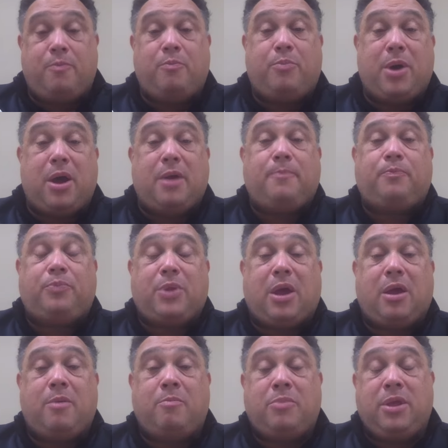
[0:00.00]
but
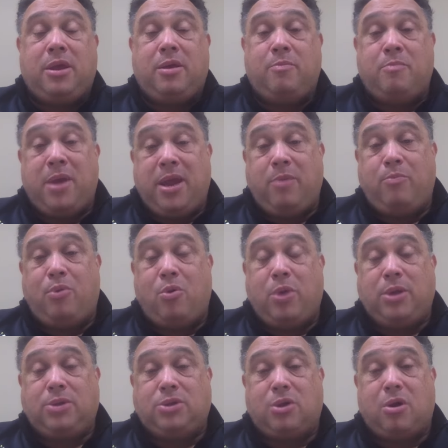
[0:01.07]
the main
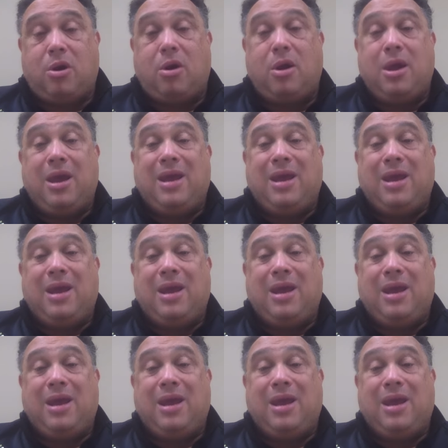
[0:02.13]
points are: